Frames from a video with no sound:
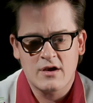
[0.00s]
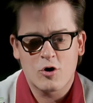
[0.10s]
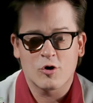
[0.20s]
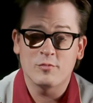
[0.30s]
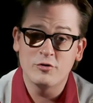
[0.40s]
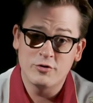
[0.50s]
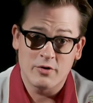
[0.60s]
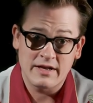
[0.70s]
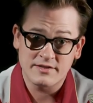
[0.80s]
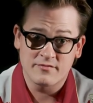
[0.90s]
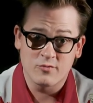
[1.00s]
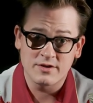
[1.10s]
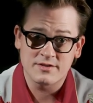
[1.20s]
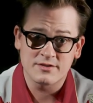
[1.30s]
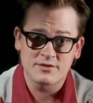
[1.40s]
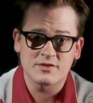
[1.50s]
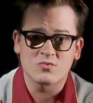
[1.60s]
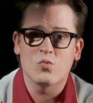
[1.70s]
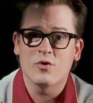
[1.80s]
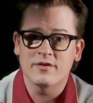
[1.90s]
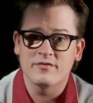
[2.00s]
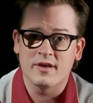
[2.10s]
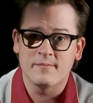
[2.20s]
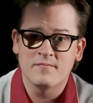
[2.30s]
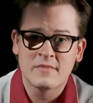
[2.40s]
our bluegrass voice is just one of them.